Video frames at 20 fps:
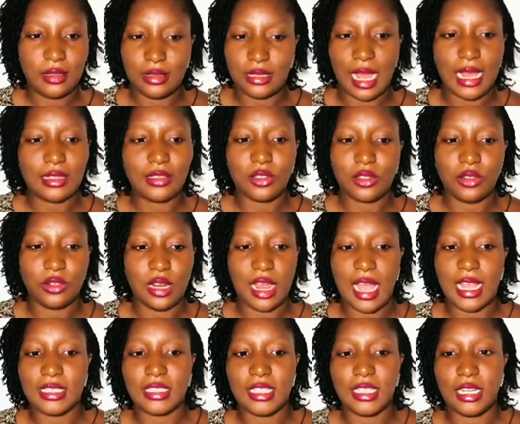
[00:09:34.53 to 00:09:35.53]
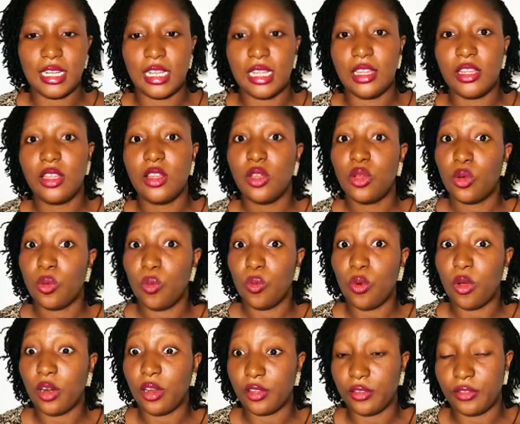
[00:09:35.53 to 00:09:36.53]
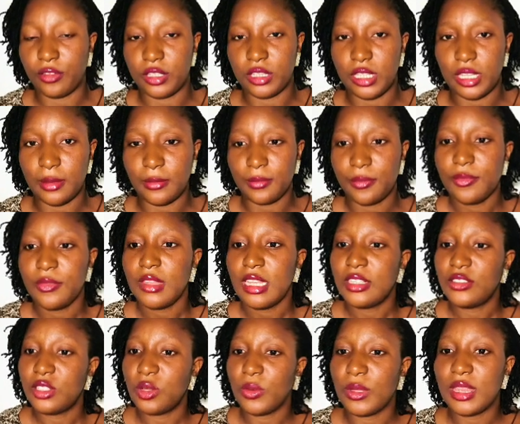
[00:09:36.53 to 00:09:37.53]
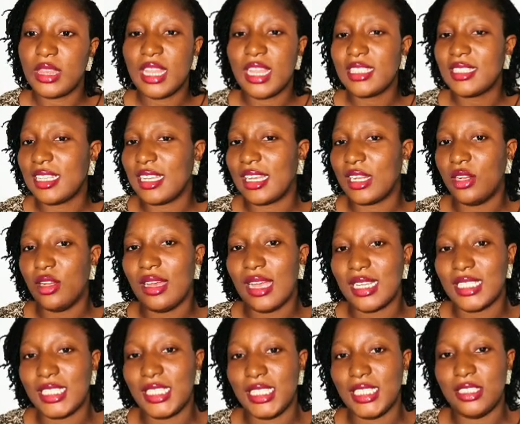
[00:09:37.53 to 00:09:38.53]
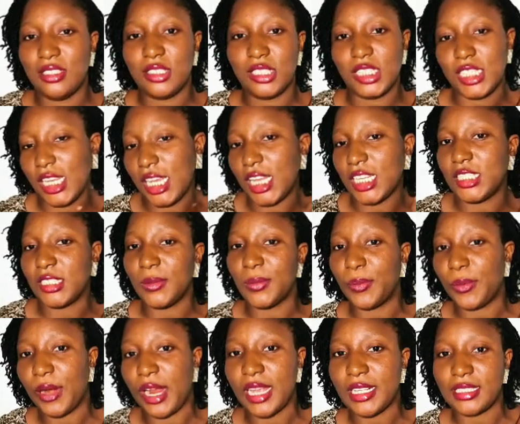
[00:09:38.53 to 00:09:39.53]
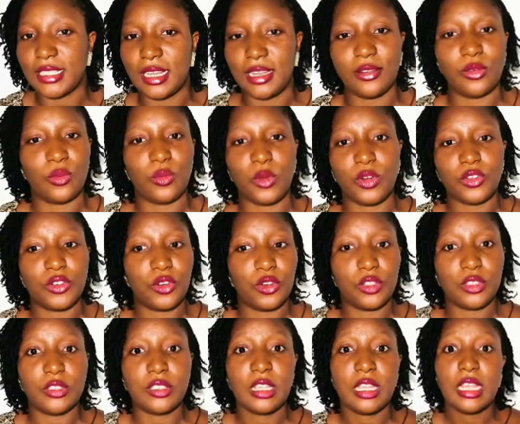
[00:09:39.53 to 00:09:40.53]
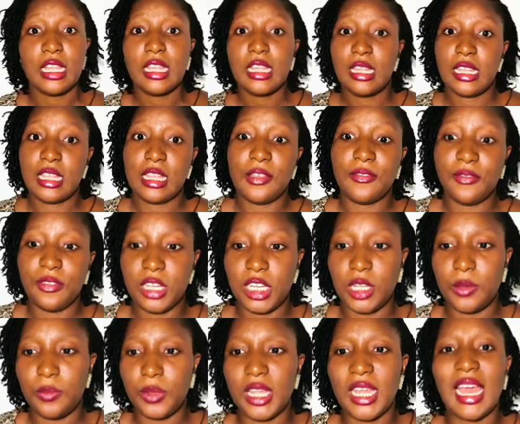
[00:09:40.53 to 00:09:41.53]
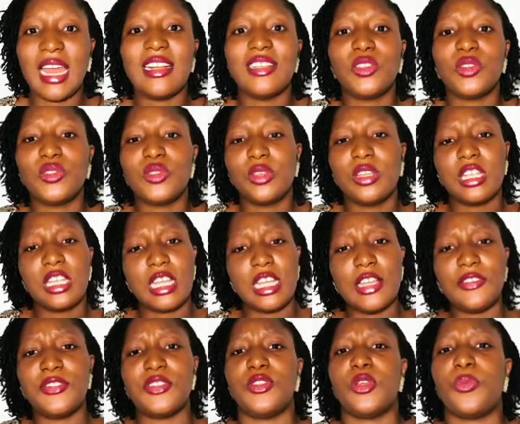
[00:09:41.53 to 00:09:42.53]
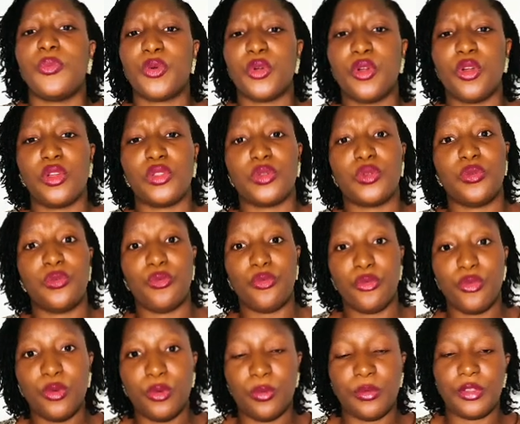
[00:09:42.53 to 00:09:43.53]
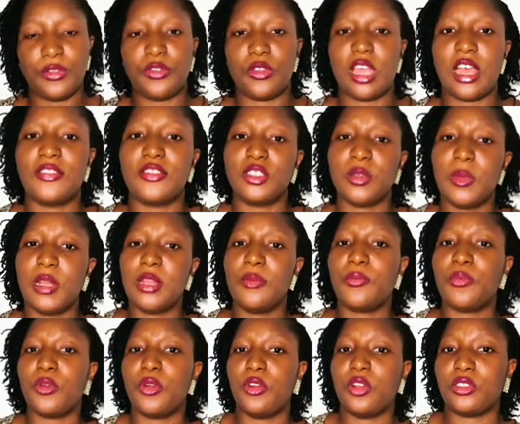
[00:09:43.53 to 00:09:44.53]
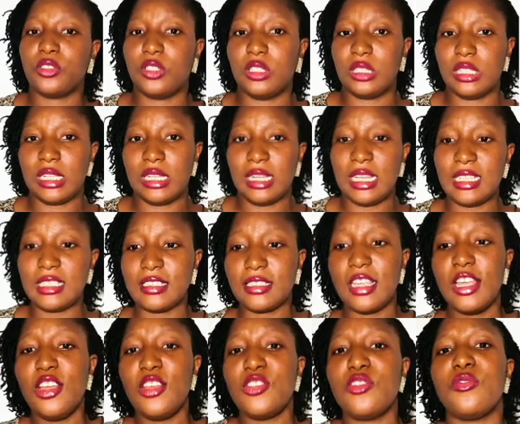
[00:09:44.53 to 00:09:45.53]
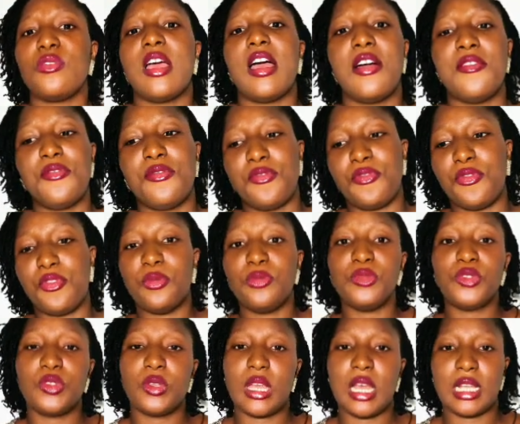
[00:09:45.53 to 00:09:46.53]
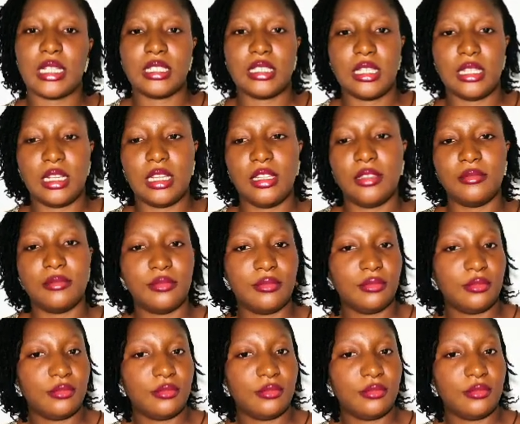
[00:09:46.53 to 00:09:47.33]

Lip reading: that could actually work for them. So with this, they cannot actually change the price and whatnot if need be. And it also gives your product room. If you have so many products on the list, you have room to actually